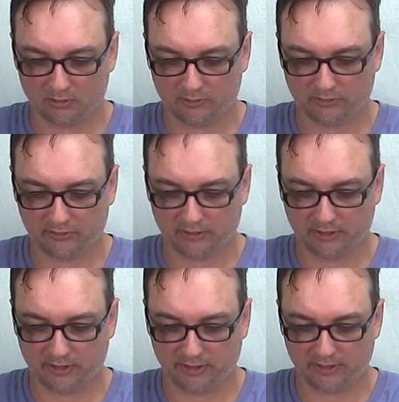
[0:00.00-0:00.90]
let's go to
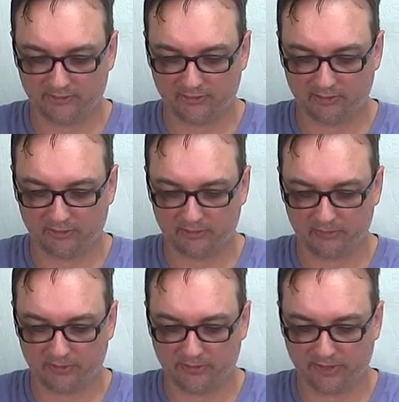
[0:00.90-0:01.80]
like ISO
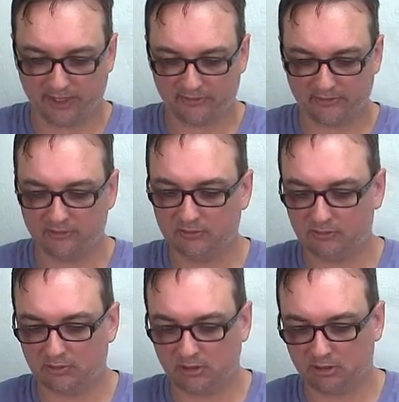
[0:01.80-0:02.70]

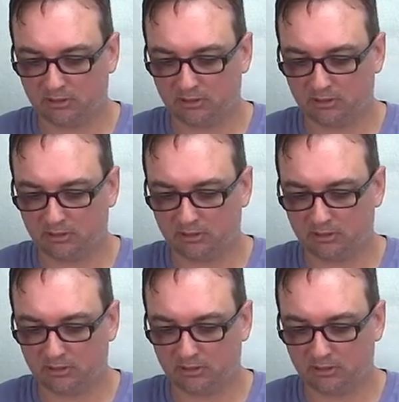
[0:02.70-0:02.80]
1000.